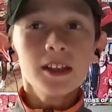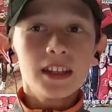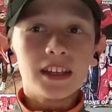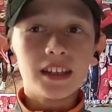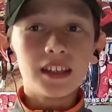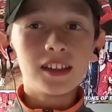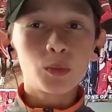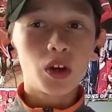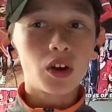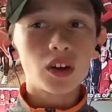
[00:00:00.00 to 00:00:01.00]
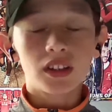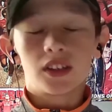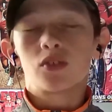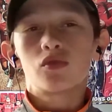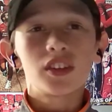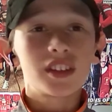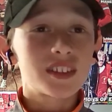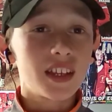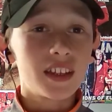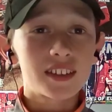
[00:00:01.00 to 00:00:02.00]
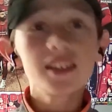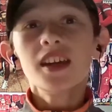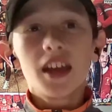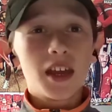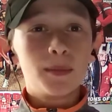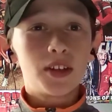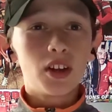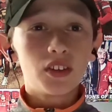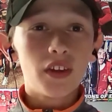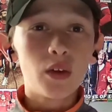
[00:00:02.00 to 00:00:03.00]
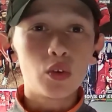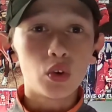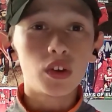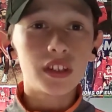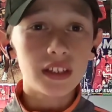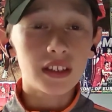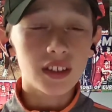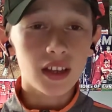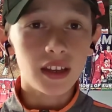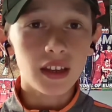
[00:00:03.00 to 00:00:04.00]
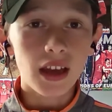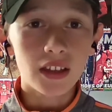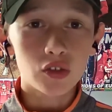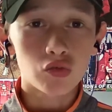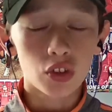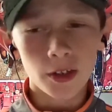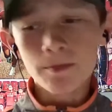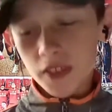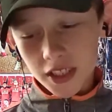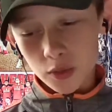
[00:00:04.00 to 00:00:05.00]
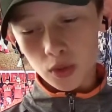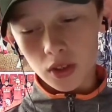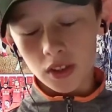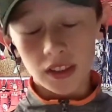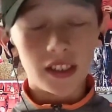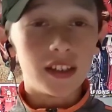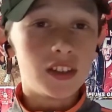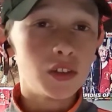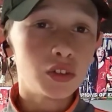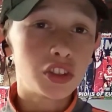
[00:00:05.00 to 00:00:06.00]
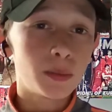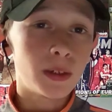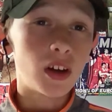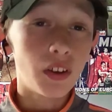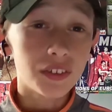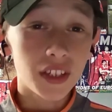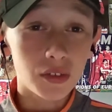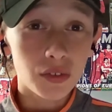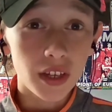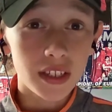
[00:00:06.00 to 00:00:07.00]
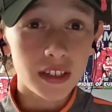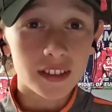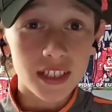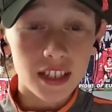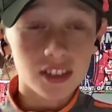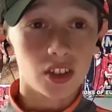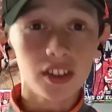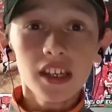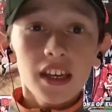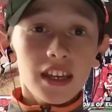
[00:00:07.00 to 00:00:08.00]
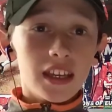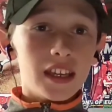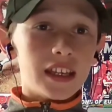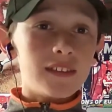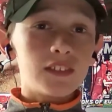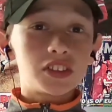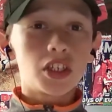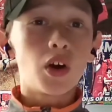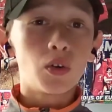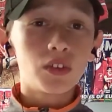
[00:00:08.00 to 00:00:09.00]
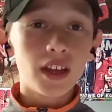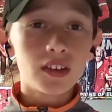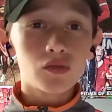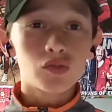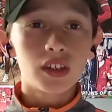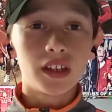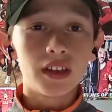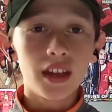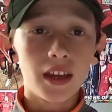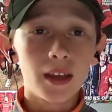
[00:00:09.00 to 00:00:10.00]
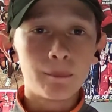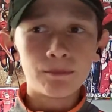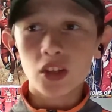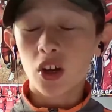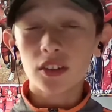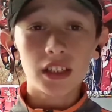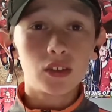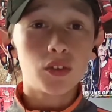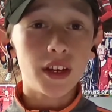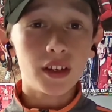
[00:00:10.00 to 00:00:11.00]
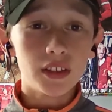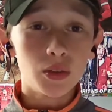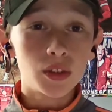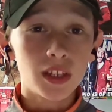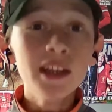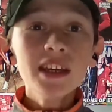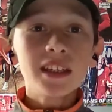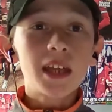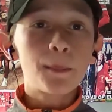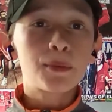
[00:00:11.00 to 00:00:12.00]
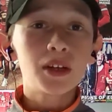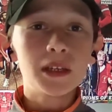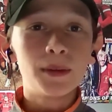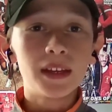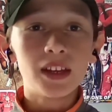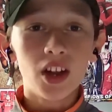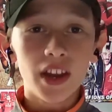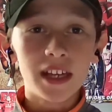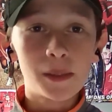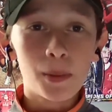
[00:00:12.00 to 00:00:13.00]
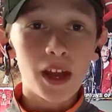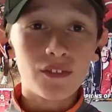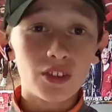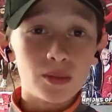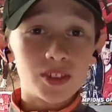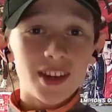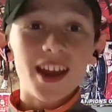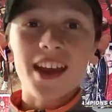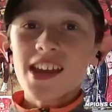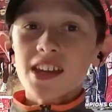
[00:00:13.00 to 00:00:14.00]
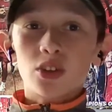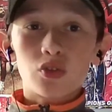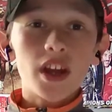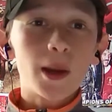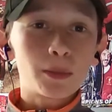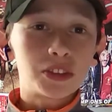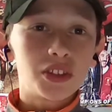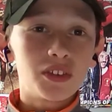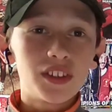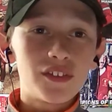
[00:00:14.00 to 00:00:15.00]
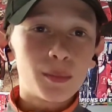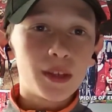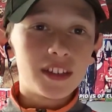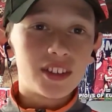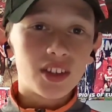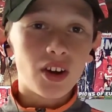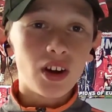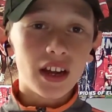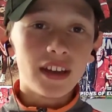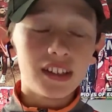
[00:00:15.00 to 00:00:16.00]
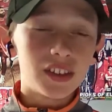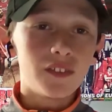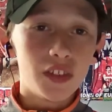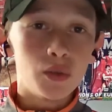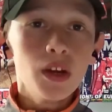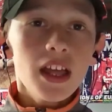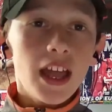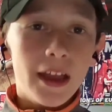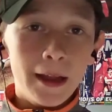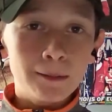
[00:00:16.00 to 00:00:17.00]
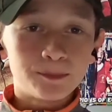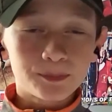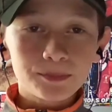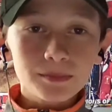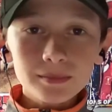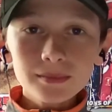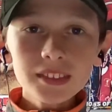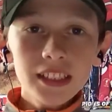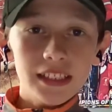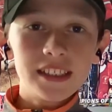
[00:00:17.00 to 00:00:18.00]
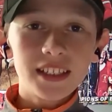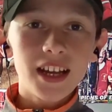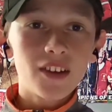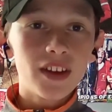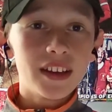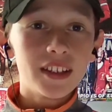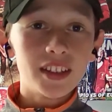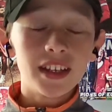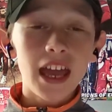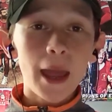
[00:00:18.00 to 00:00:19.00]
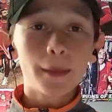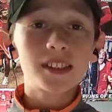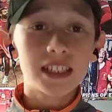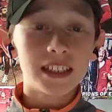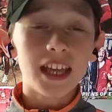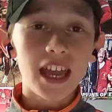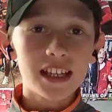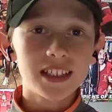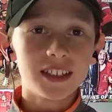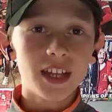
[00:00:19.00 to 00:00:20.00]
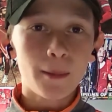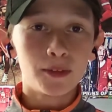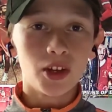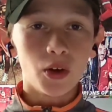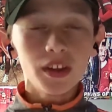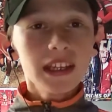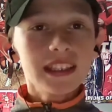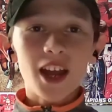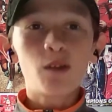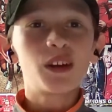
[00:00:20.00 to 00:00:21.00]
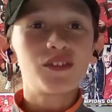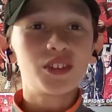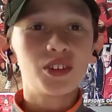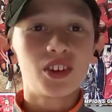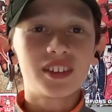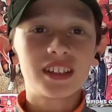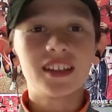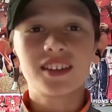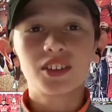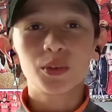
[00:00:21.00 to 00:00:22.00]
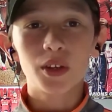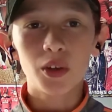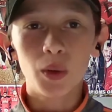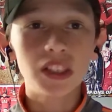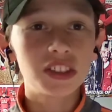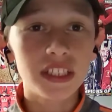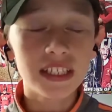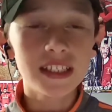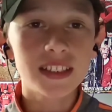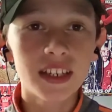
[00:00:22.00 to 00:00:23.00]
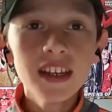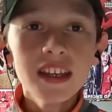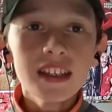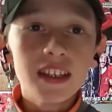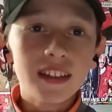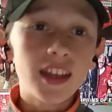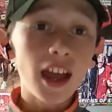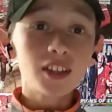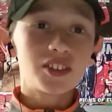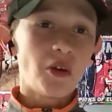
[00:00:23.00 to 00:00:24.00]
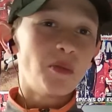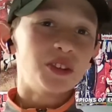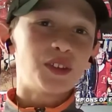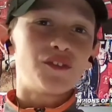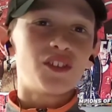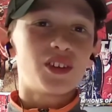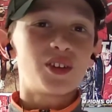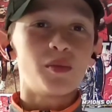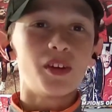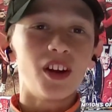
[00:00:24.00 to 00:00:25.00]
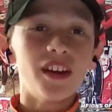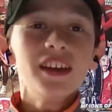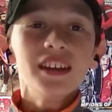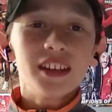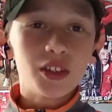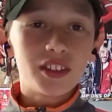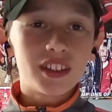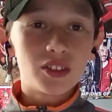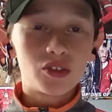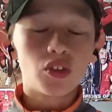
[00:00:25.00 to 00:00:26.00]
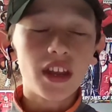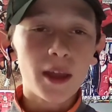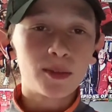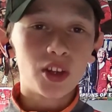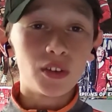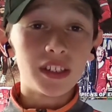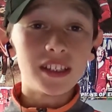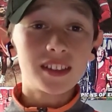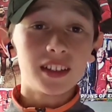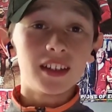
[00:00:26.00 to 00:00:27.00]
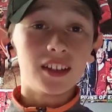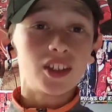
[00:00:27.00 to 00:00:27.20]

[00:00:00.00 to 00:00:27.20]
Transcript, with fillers: he's my idol in a running sense uh, because of how good he is uh, as a runner. He's my idol in a YouTube and content creating sense, because it even shows as a running um, content creator, you can get pretty big on any platform. So yeah, great opportunity for me to talk and interview um Easton Allred. Is an excellent, excellent episode. Can't wait for you guys to listen to it or watch it. Easton, thanks so much for coming on. It was a great episode. Easton is